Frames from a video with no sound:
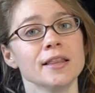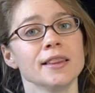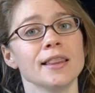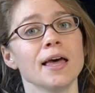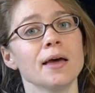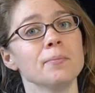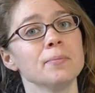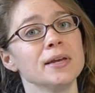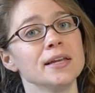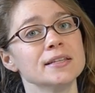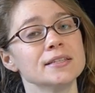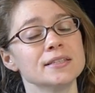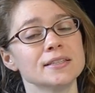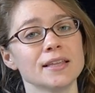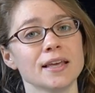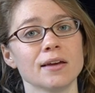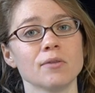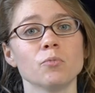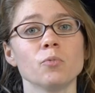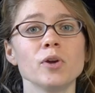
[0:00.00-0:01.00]
that means
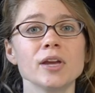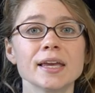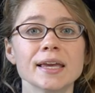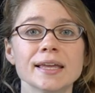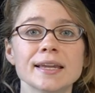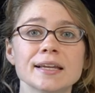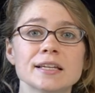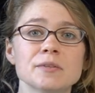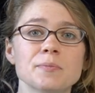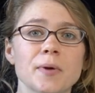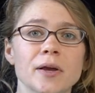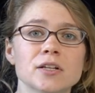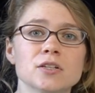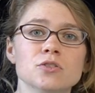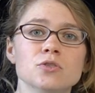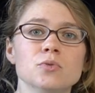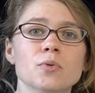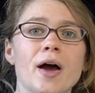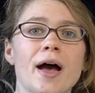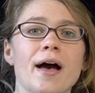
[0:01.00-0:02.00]
that we can expect
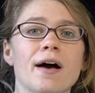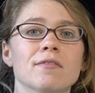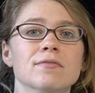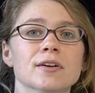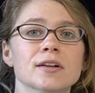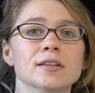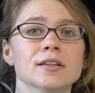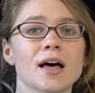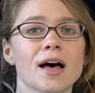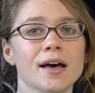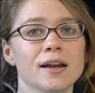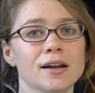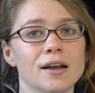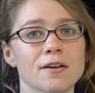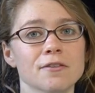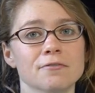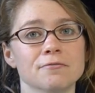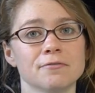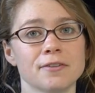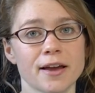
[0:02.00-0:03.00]
to have a lot
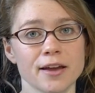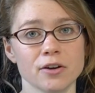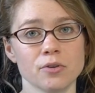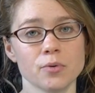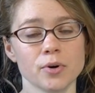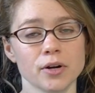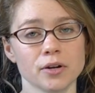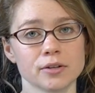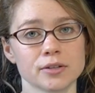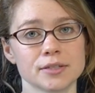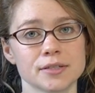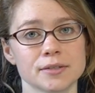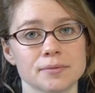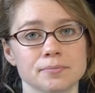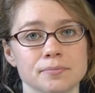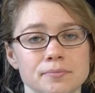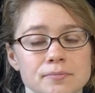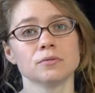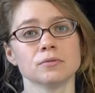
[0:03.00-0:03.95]
of fireworks.